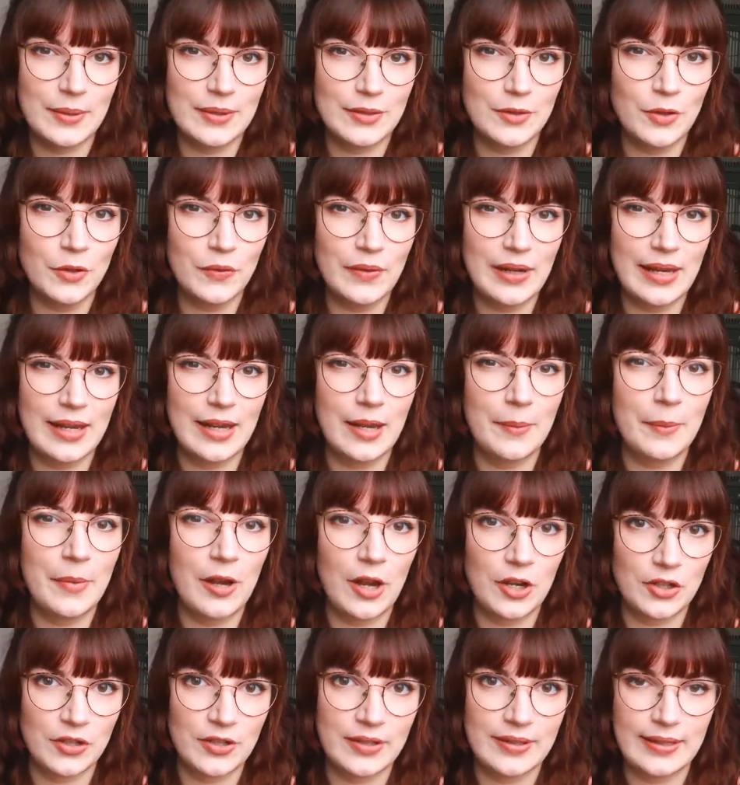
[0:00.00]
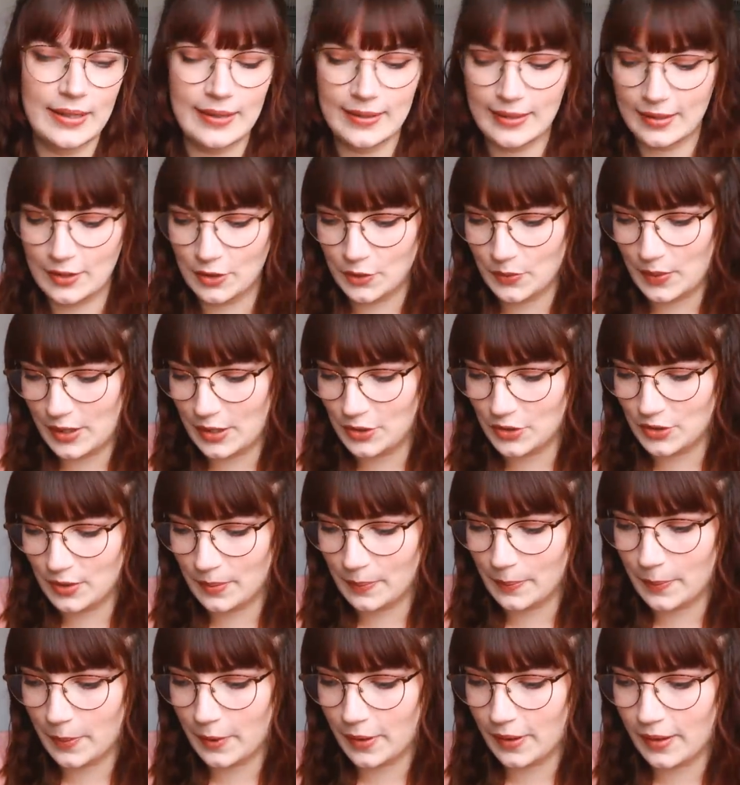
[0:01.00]
so it's not really an emergency
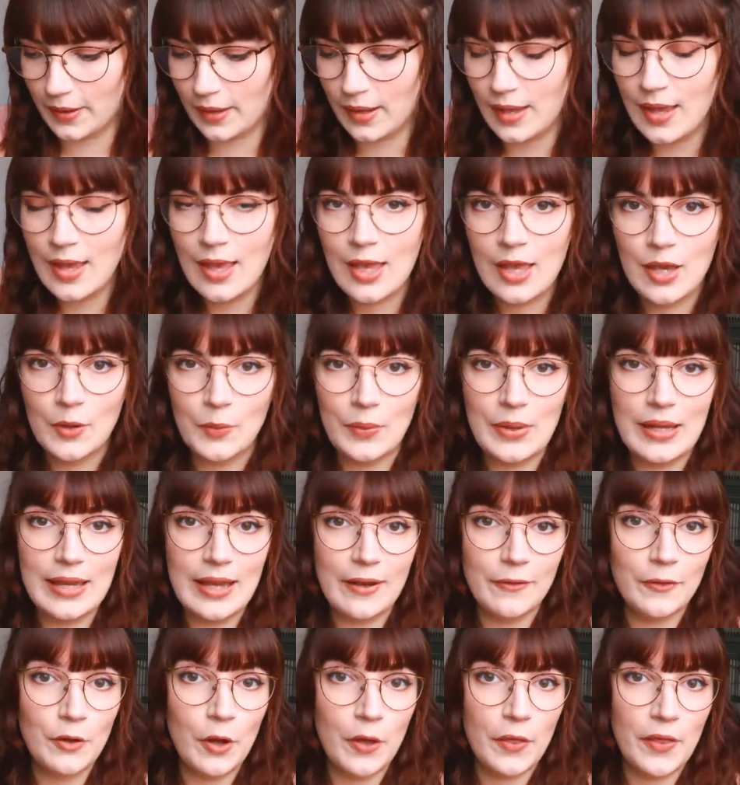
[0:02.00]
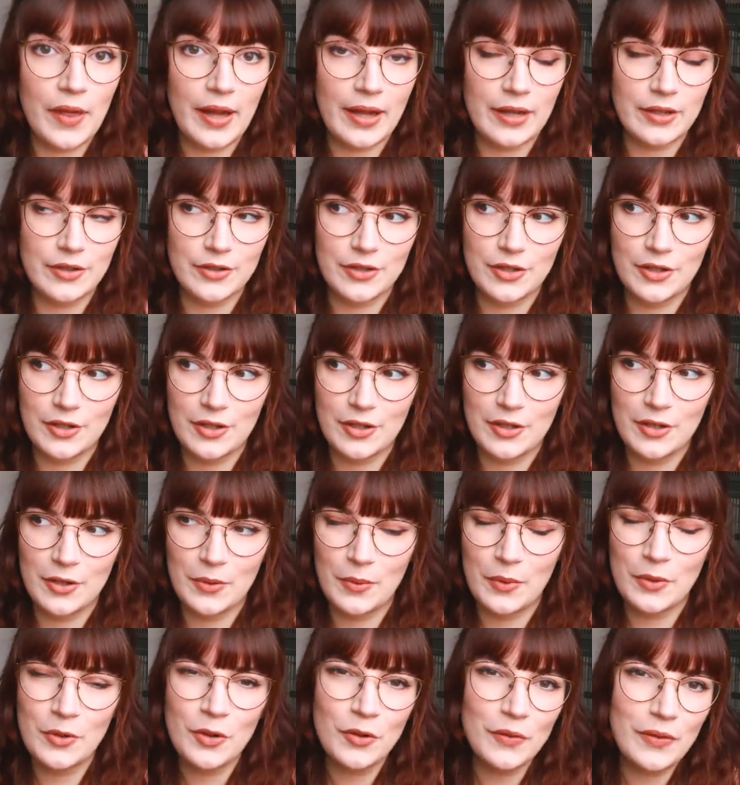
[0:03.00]
situation, but we have got that to,
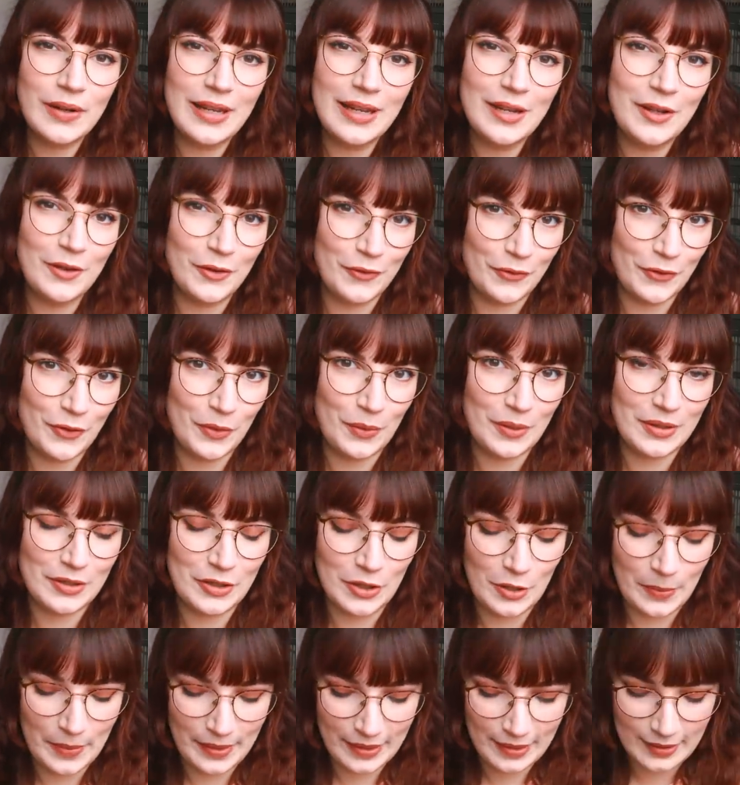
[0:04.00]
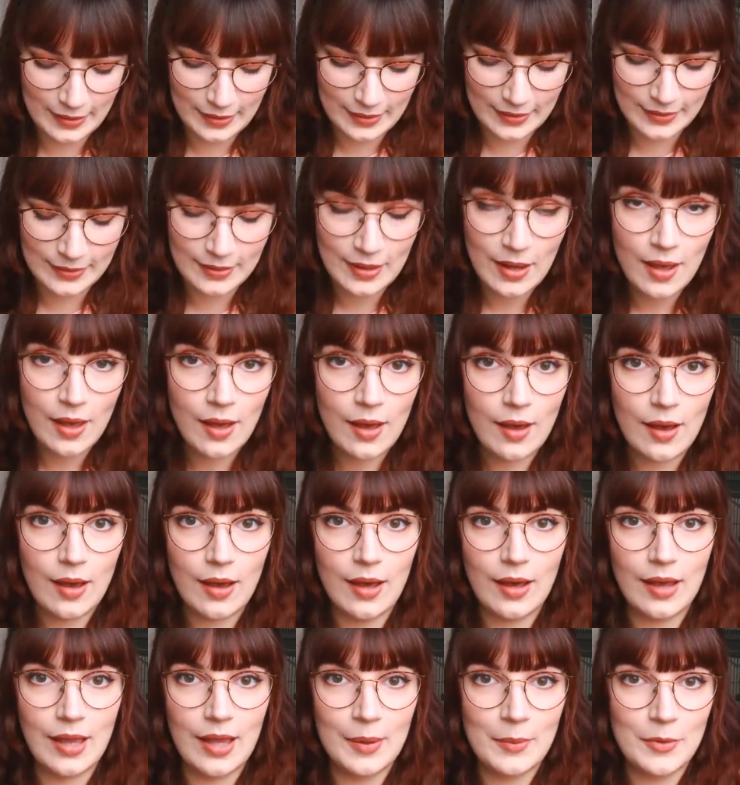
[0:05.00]
well, not really look forward to, because
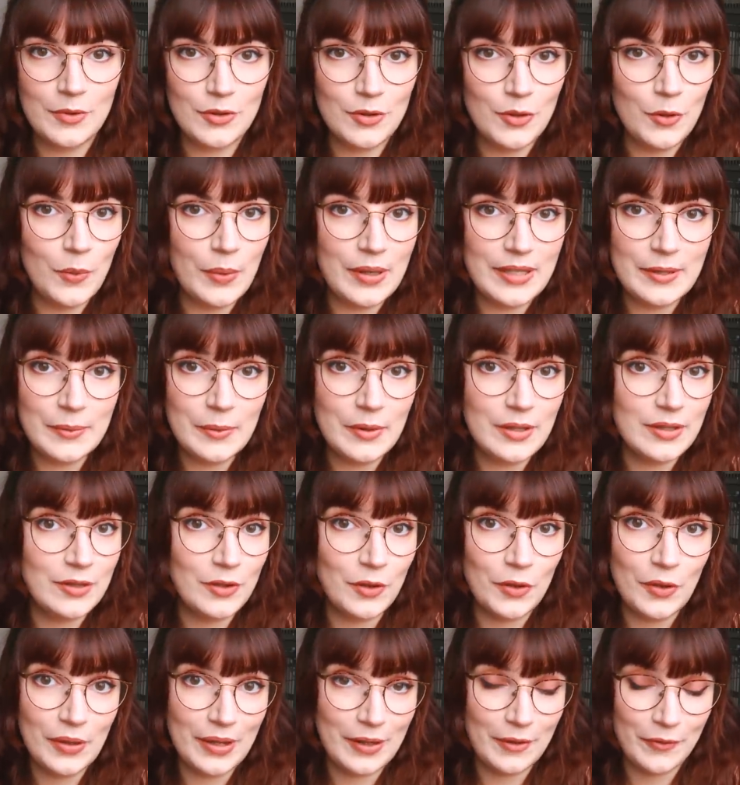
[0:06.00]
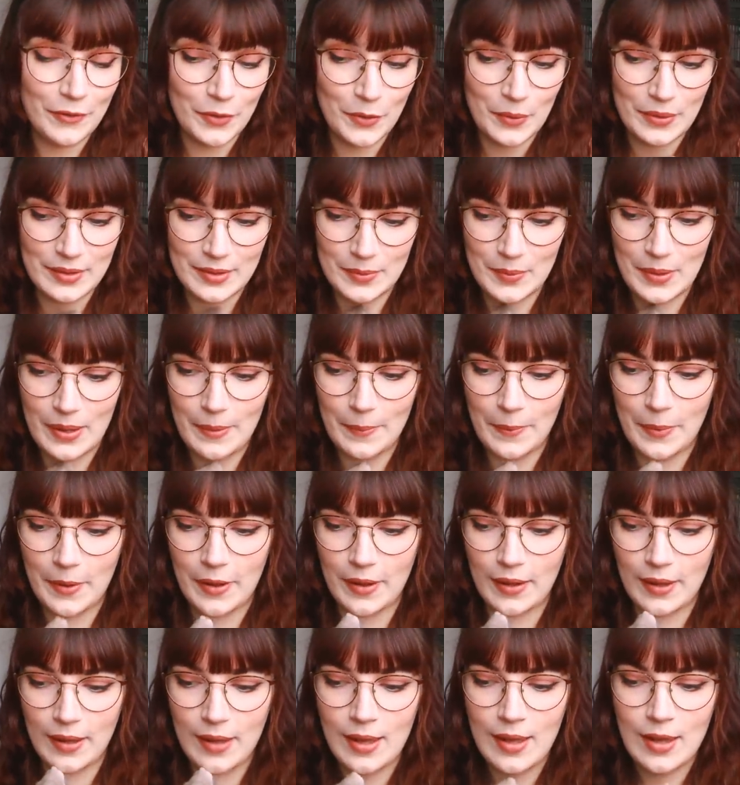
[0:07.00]
I'm sure Whisper is not looking forward to it,
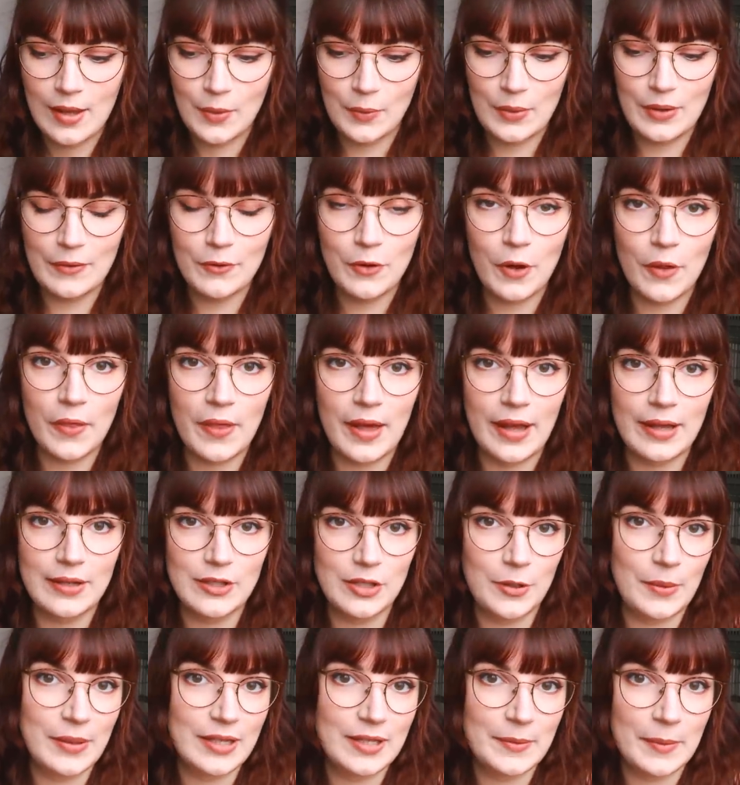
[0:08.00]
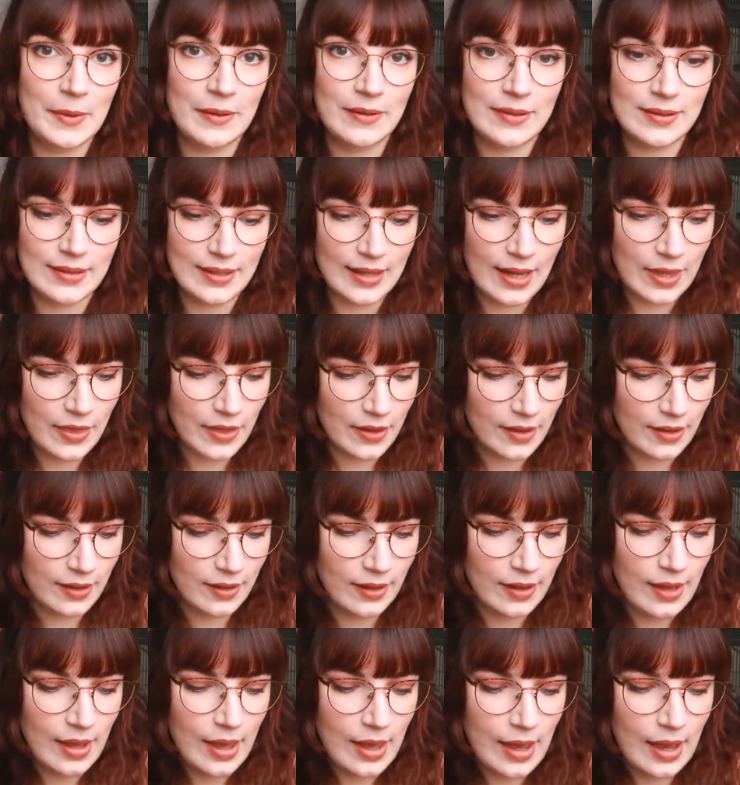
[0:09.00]
but we've got that to experience
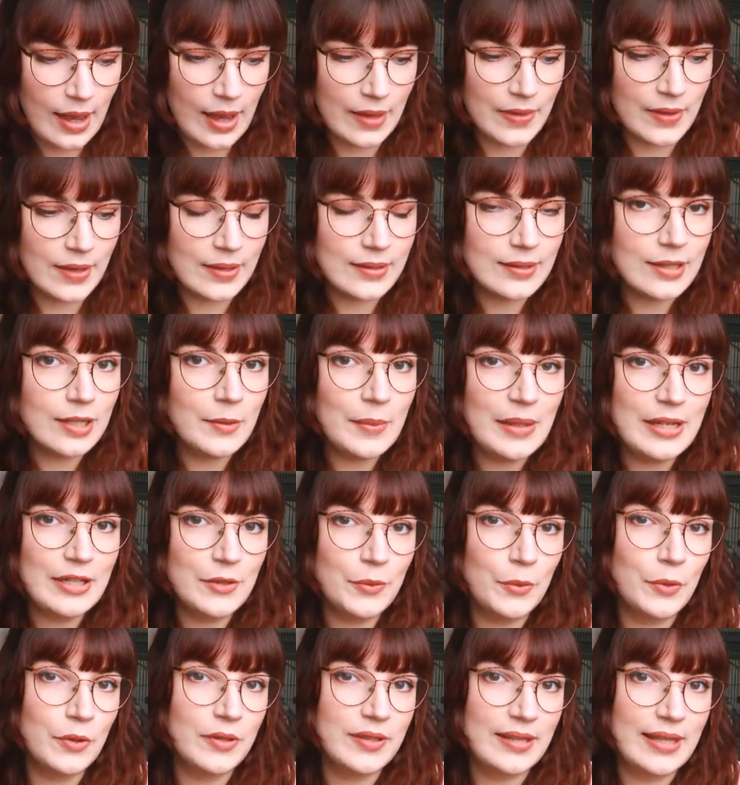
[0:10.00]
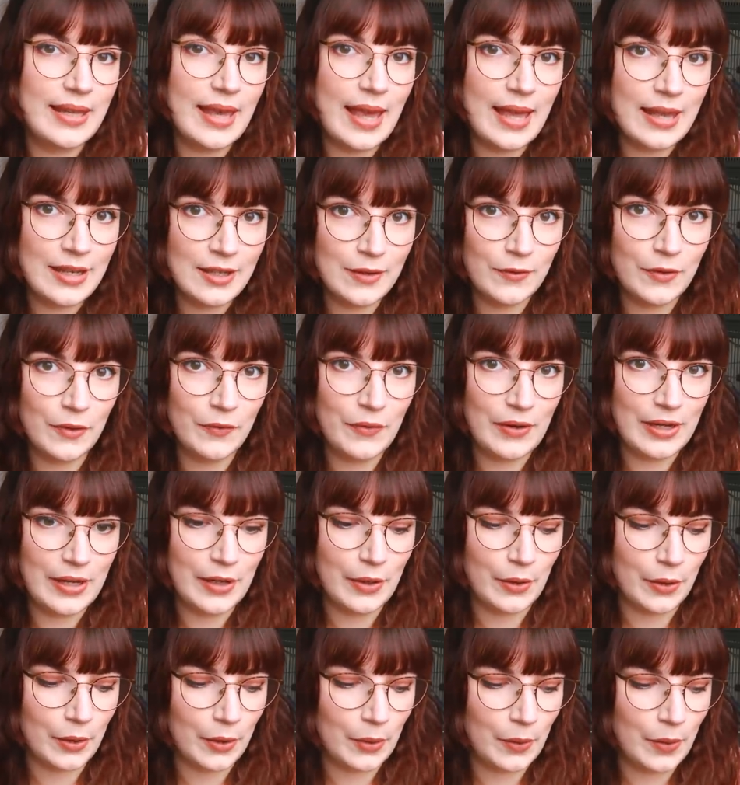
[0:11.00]
together, and that's going to be towards the end of the
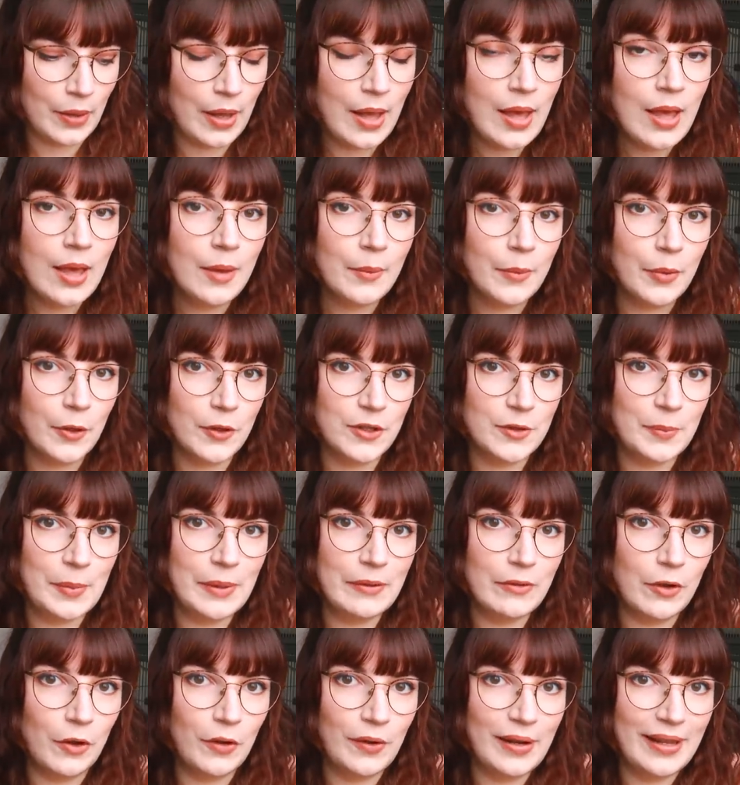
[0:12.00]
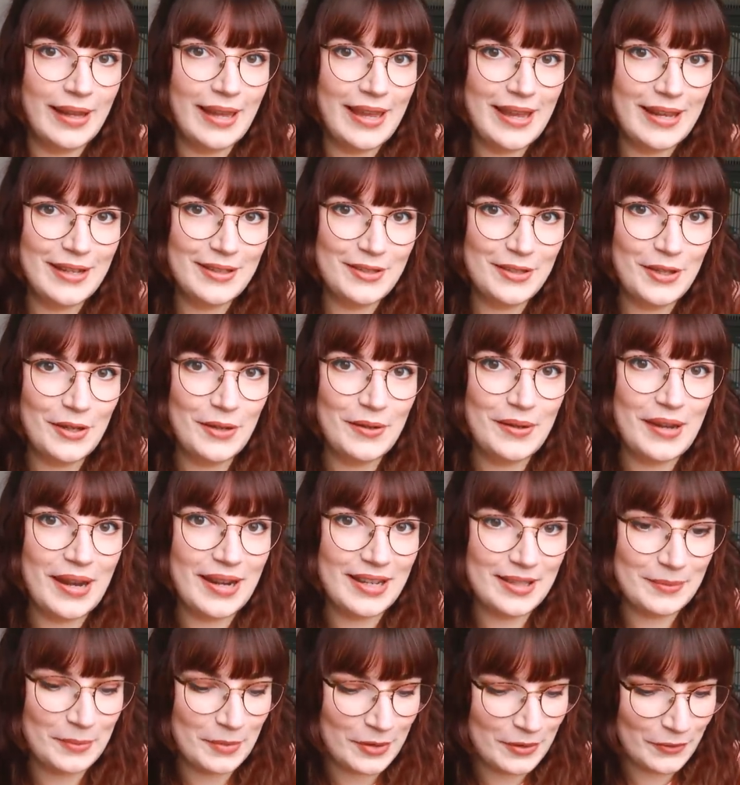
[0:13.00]
video, possibly rolling into
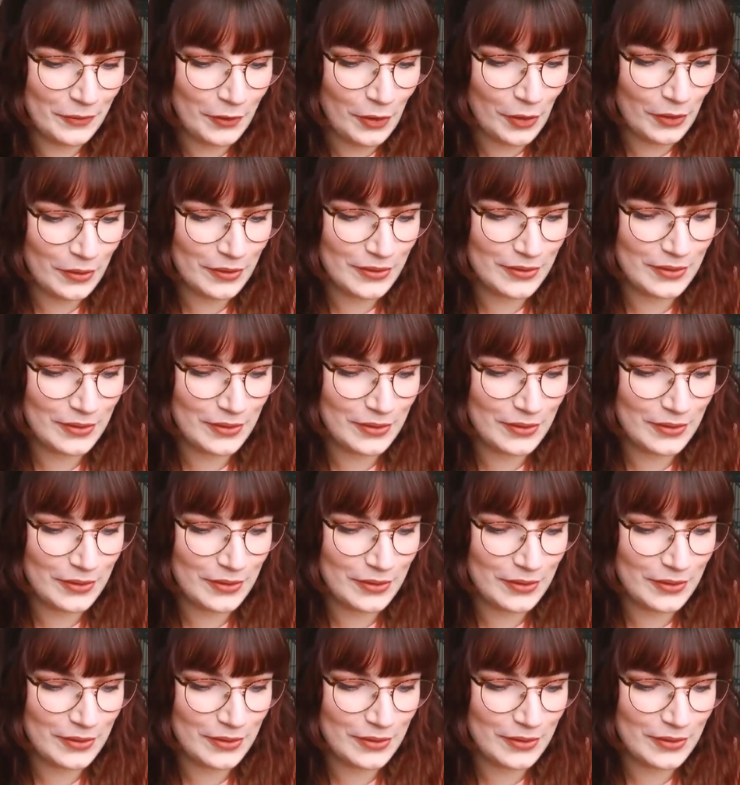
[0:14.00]
next month's vlog.